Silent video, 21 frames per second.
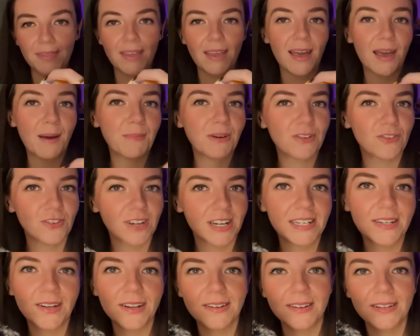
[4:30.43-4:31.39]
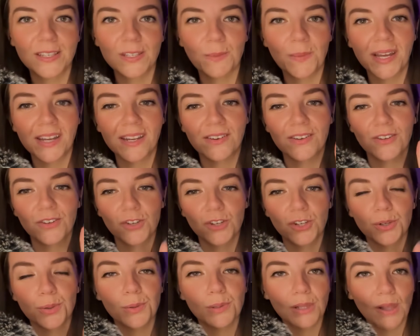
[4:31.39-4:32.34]
I'm going to try not to spend
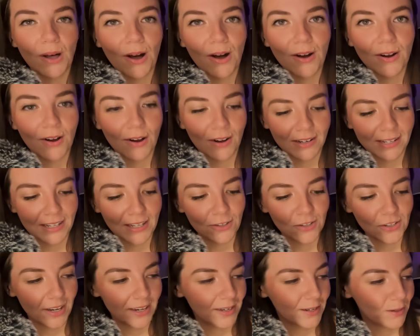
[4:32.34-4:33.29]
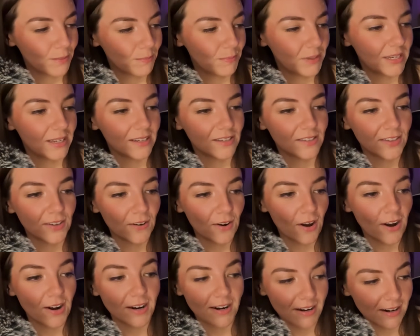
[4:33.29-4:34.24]
too long on each item because there
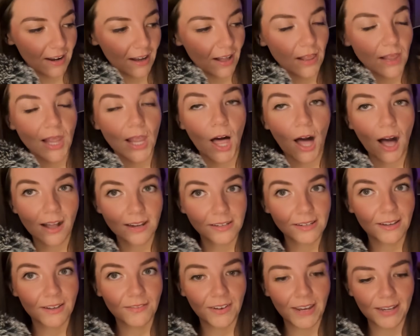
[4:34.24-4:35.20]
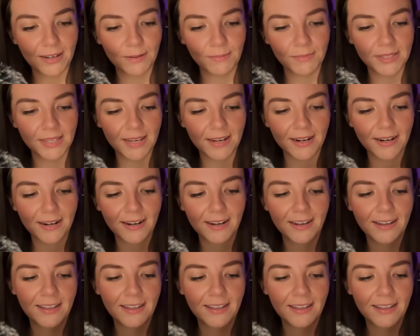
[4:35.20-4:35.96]
are a lot of items here.